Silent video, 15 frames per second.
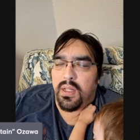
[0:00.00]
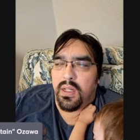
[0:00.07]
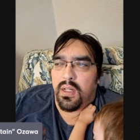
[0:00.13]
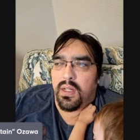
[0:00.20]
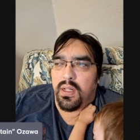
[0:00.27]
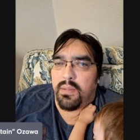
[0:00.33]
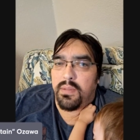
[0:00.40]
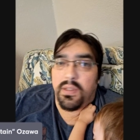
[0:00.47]

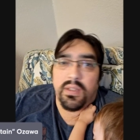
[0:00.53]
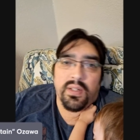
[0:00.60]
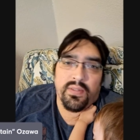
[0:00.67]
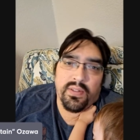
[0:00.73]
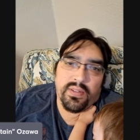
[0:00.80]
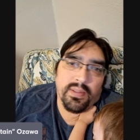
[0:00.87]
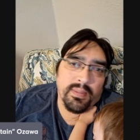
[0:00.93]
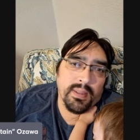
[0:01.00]
You don't have
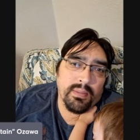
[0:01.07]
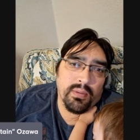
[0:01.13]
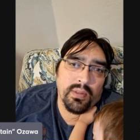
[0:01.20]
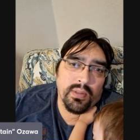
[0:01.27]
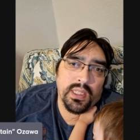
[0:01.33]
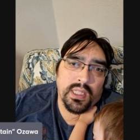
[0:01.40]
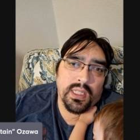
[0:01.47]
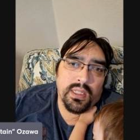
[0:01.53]
enough command
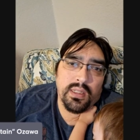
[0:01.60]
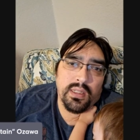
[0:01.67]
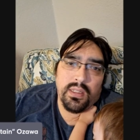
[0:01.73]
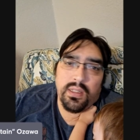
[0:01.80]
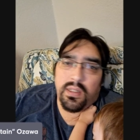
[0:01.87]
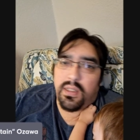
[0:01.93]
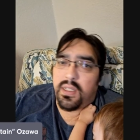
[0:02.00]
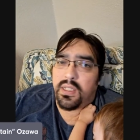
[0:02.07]
points.
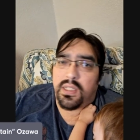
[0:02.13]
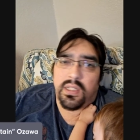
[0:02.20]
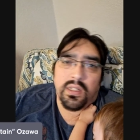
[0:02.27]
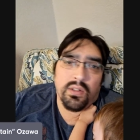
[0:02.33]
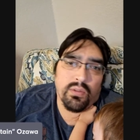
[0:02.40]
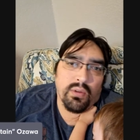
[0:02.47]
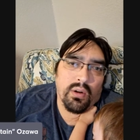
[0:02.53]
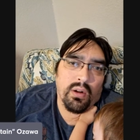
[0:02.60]
Things can
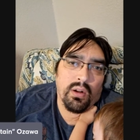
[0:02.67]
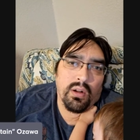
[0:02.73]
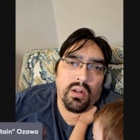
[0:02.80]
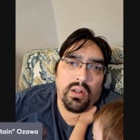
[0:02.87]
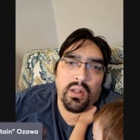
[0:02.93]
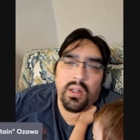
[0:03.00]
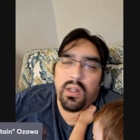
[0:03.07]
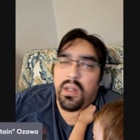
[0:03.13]
go wrong.
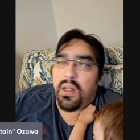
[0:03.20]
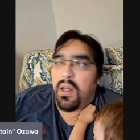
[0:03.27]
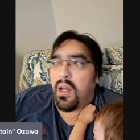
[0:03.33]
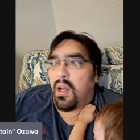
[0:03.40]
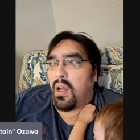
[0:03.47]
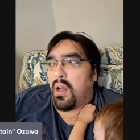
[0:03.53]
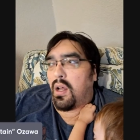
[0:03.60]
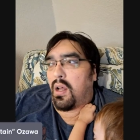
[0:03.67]

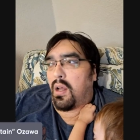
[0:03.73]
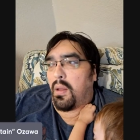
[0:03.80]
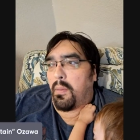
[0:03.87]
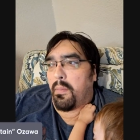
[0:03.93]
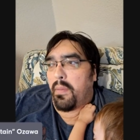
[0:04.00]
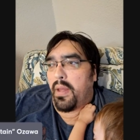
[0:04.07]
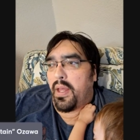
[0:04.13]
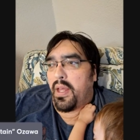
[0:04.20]

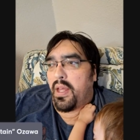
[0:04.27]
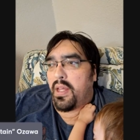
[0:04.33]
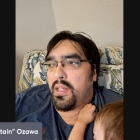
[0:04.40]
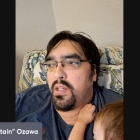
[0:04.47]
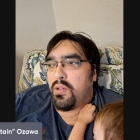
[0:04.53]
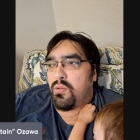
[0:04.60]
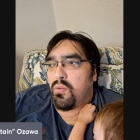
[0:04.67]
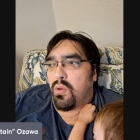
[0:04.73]

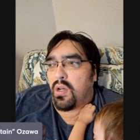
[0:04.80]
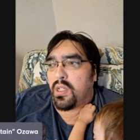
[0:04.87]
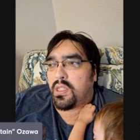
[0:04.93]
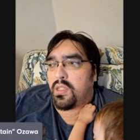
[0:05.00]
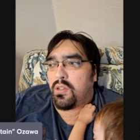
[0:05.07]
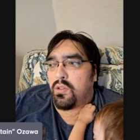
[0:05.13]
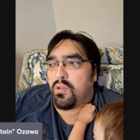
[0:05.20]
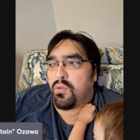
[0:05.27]
And you want
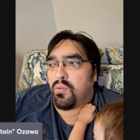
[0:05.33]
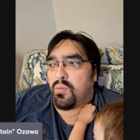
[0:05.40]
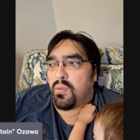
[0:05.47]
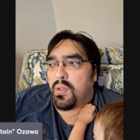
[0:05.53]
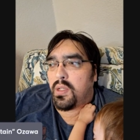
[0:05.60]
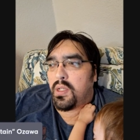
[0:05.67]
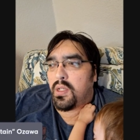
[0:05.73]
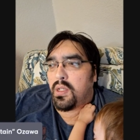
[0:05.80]
to
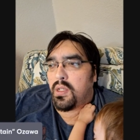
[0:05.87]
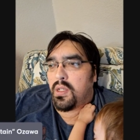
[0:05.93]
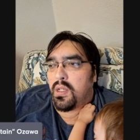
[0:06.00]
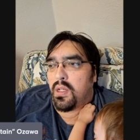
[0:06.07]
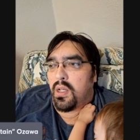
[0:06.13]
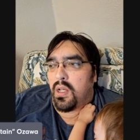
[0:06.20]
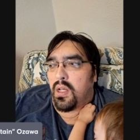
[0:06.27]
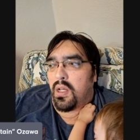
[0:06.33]

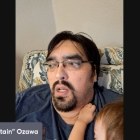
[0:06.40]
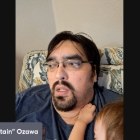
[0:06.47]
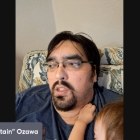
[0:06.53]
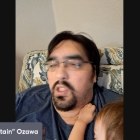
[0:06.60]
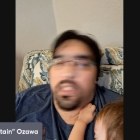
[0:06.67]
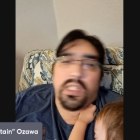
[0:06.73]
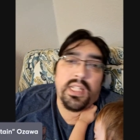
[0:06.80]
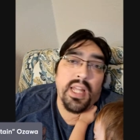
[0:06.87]

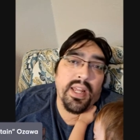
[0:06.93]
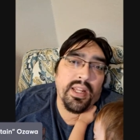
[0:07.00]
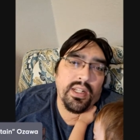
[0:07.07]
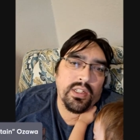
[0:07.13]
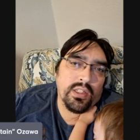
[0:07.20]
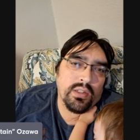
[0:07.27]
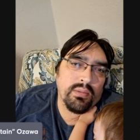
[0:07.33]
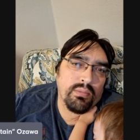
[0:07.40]
just
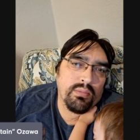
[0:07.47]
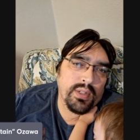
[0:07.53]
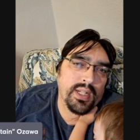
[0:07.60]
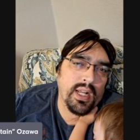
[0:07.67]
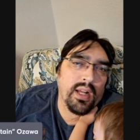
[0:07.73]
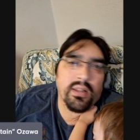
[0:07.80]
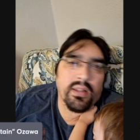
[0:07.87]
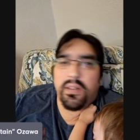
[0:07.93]
stage.
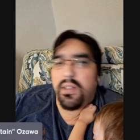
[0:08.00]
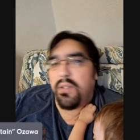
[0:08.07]
Bring out.